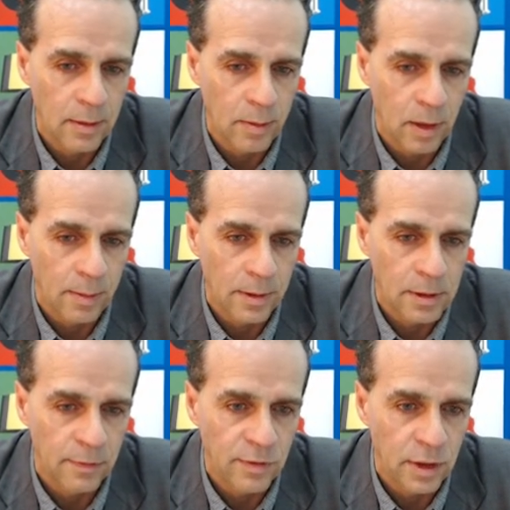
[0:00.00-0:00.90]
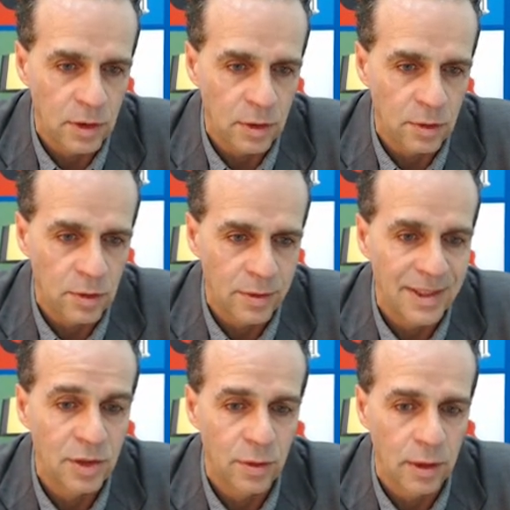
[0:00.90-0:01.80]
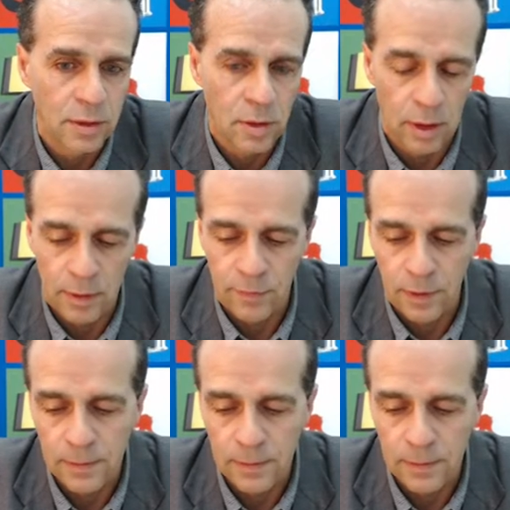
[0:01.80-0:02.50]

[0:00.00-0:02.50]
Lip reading: properties of tissues, the tissue elastography.